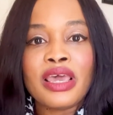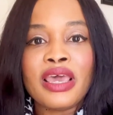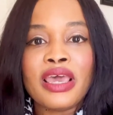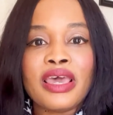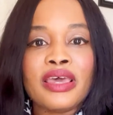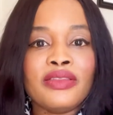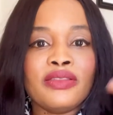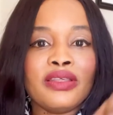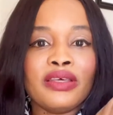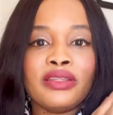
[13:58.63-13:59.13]

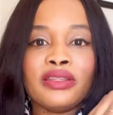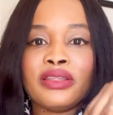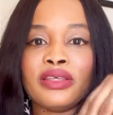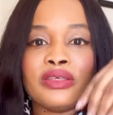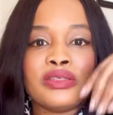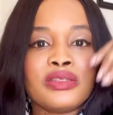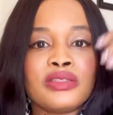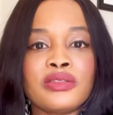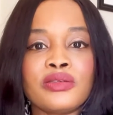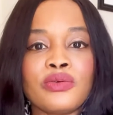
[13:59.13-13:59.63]
and then there's
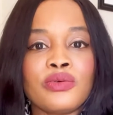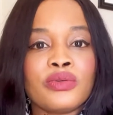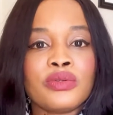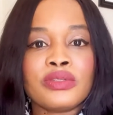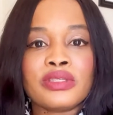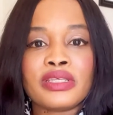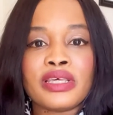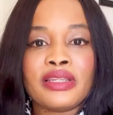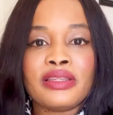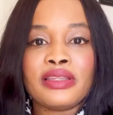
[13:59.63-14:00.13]

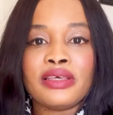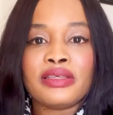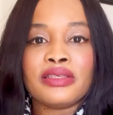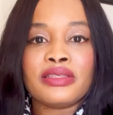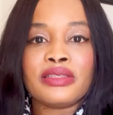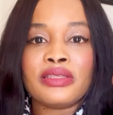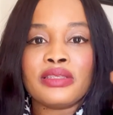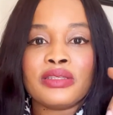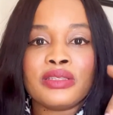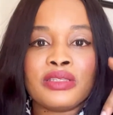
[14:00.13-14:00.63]
salt and there's
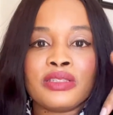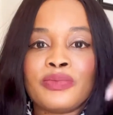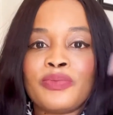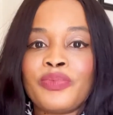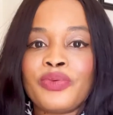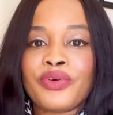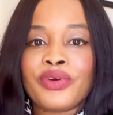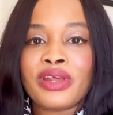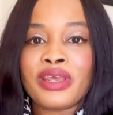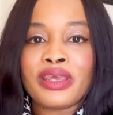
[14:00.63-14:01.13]
this
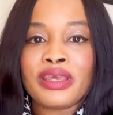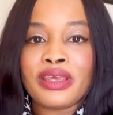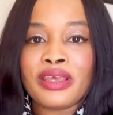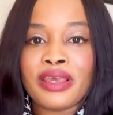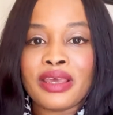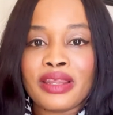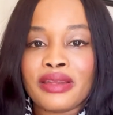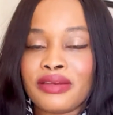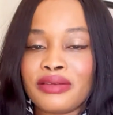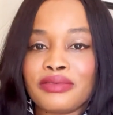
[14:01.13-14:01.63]
spray
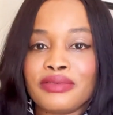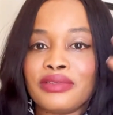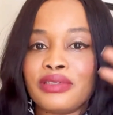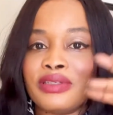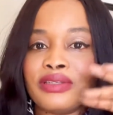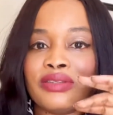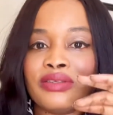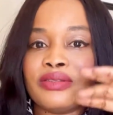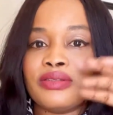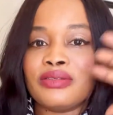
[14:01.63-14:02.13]
and,
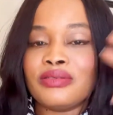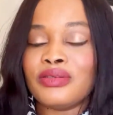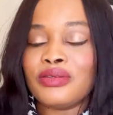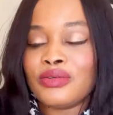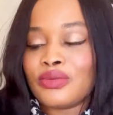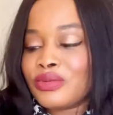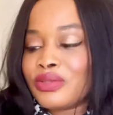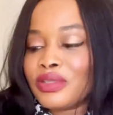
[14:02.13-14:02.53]
you know, the